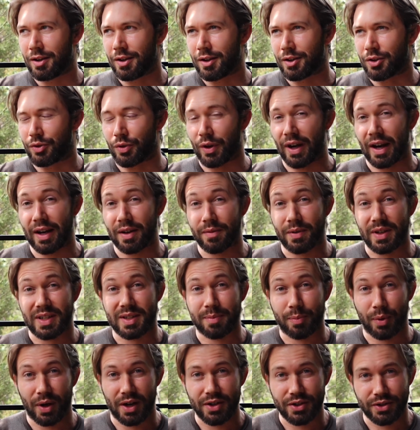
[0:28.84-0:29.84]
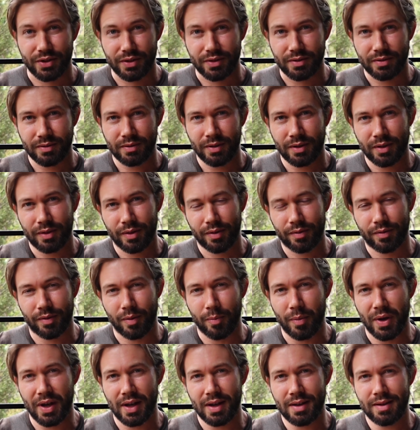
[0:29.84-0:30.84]
creative expression for
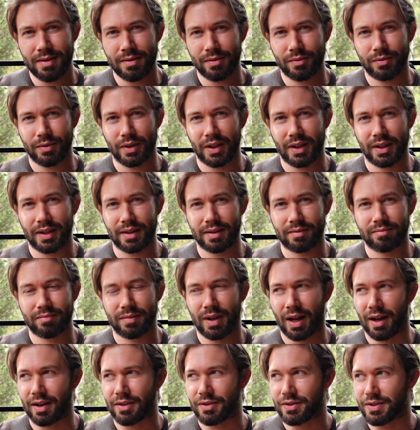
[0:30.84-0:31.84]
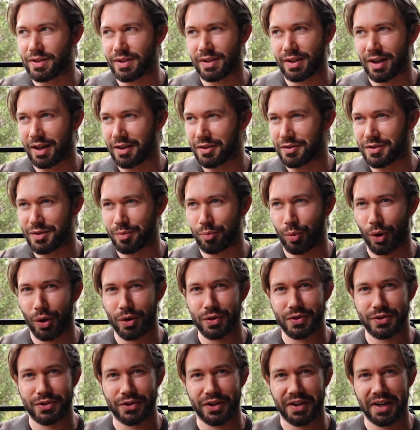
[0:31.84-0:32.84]
me, really hundreds and hundreds of
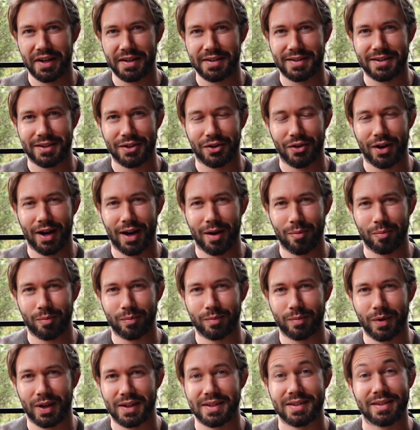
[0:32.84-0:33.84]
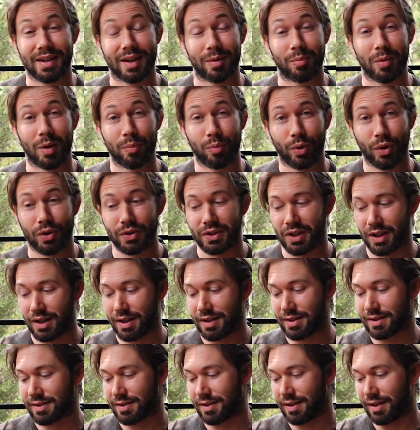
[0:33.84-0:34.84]
posts on Instagram. I started my
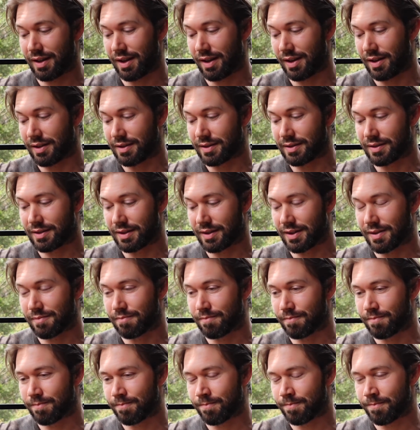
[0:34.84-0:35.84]
podcast, and